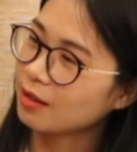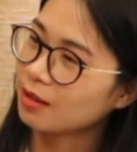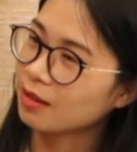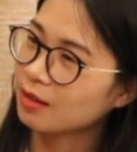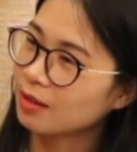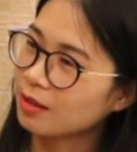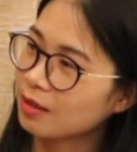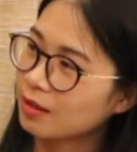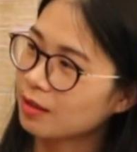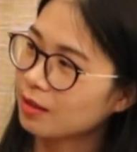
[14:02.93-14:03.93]

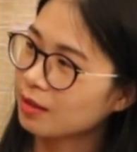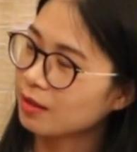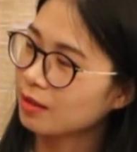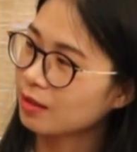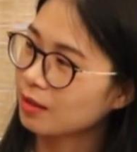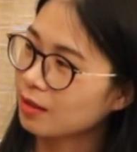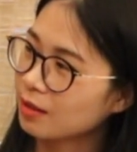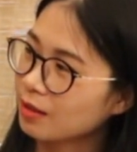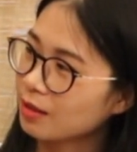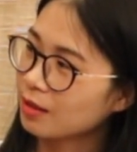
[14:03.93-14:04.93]

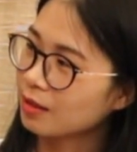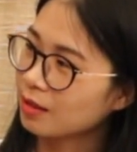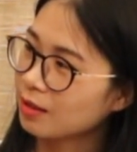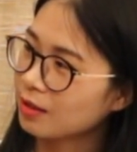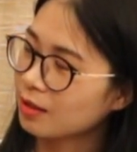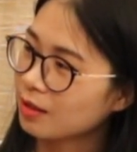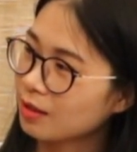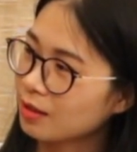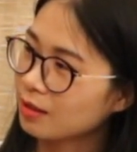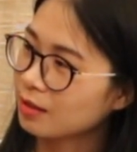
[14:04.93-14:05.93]

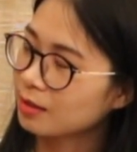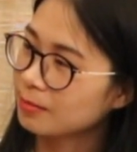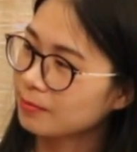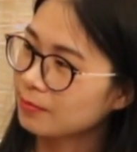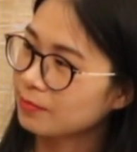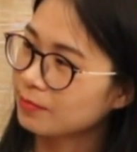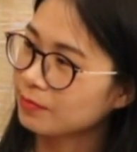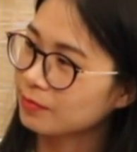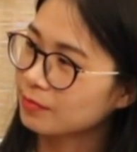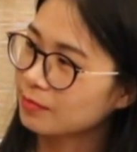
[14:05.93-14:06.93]

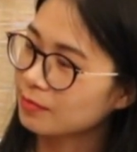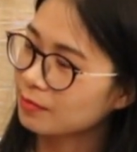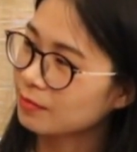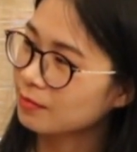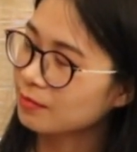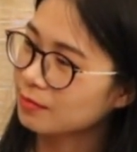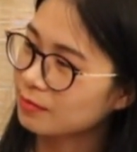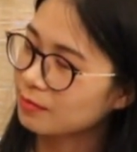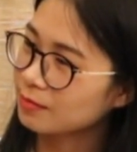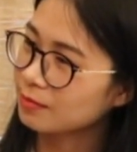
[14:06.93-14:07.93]

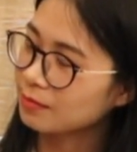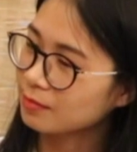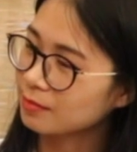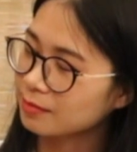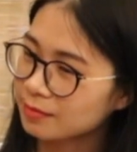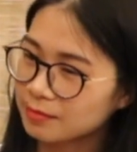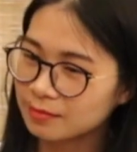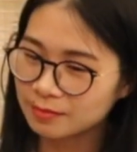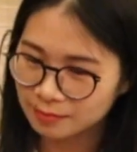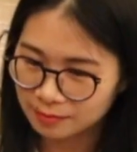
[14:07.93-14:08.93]
[no speech]